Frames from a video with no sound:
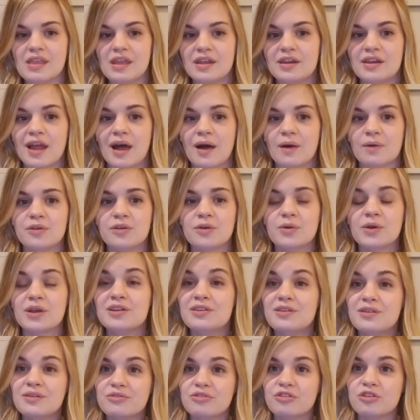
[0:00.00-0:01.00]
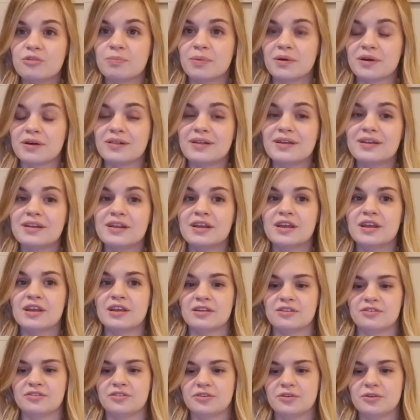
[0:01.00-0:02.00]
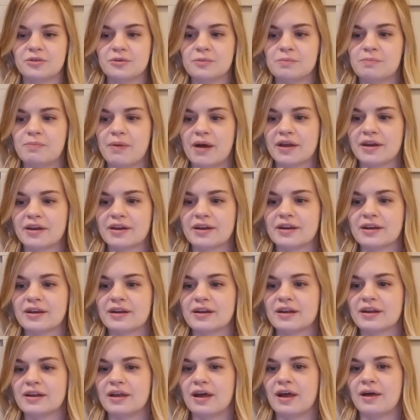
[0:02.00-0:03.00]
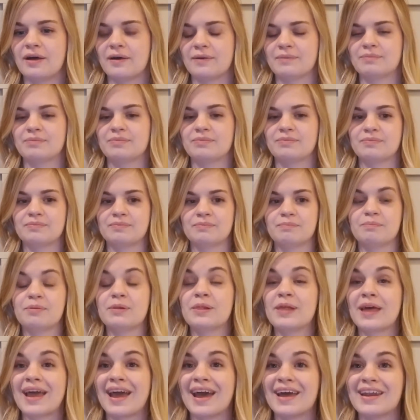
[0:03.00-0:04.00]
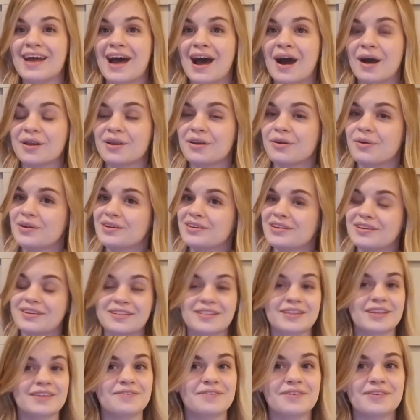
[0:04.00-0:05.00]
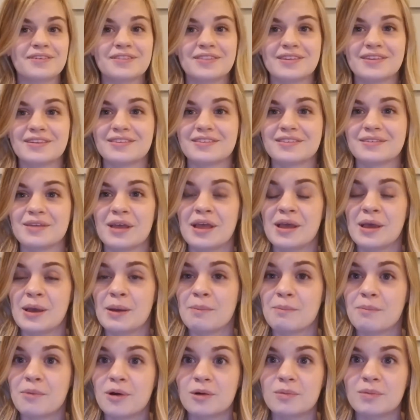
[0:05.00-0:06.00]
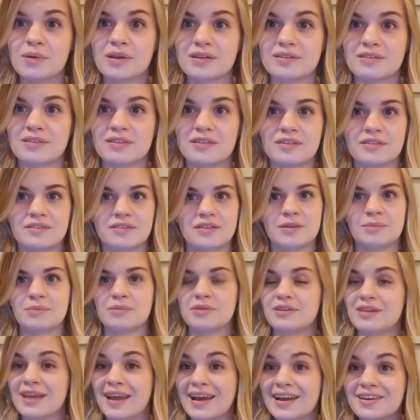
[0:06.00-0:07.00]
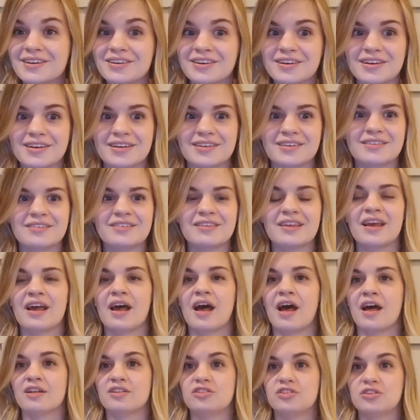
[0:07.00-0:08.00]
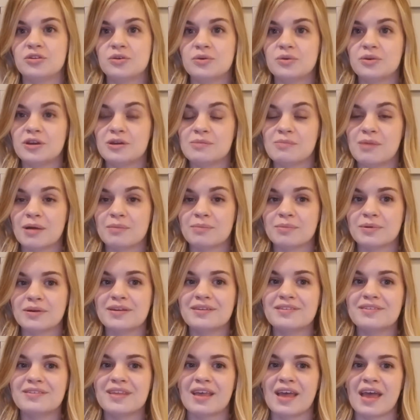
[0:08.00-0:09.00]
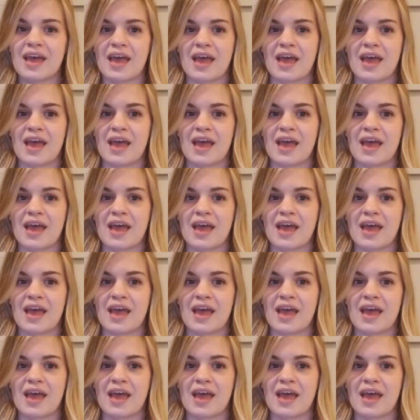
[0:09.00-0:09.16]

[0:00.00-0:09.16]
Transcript: Now, you can use this booklet to better um, plan how you're going to deliver these moments, these team standards to your members